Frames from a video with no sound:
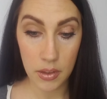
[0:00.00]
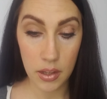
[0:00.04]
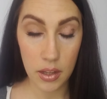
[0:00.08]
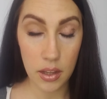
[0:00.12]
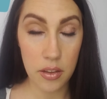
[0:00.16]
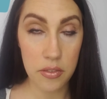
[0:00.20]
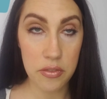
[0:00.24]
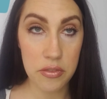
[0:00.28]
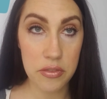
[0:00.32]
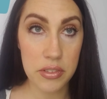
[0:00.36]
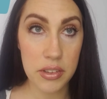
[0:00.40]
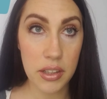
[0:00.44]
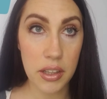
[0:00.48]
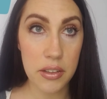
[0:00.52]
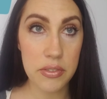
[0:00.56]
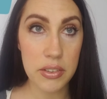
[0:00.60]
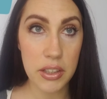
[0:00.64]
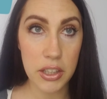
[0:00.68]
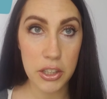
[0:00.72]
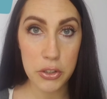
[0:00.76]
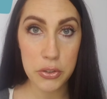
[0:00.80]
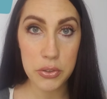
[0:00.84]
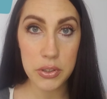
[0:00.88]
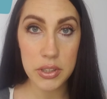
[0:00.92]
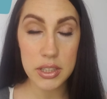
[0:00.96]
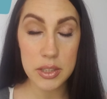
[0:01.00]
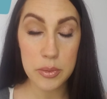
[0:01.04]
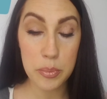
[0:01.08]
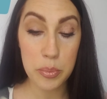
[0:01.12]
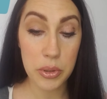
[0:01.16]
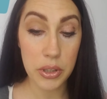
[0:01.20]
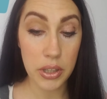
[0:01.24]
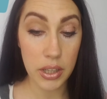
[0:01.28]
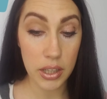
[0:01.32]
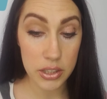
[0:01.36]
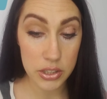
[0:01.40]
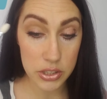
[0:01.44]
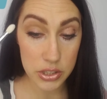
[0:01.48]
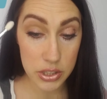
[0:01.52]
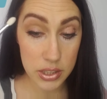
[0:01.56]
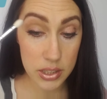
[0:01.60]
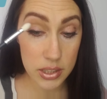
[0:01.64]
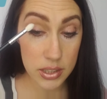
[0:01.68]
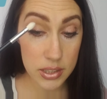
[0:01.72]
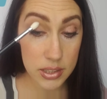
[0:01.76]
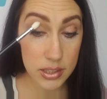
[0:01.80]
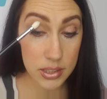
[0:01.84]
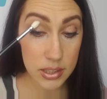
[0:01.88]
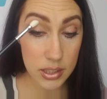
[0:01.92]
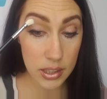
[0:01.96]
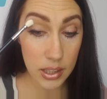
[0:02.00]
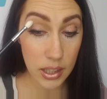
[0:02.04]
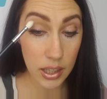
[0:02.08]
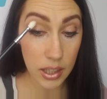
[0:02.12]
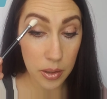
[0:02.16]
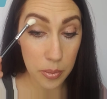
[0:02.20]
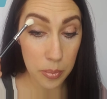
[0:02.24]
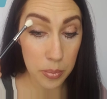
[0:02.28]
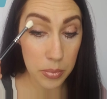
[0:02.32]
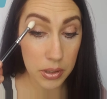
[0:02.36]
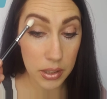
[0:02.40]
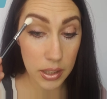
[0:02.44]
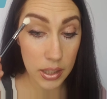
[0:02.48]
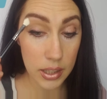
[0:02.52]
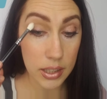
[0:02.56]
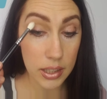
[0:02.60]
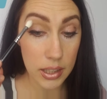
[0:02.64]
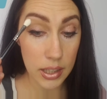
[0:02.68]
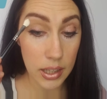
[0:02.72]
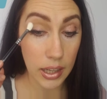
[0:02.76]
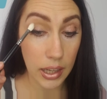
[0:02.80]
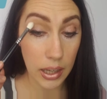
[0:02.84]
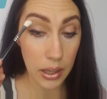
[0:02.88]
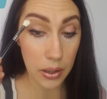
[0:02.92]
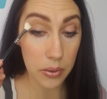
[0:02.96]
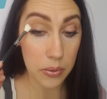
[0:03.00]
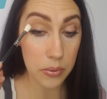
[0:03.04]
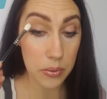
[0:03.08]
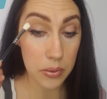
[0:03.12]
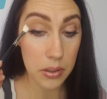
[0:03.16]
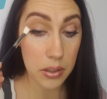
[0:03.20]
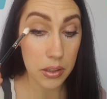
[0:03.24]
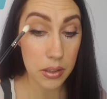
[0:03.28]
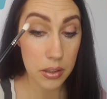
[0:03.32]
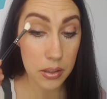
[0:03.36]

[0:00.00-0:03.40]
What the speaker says: a fluffy crease brush to kind of blend it out,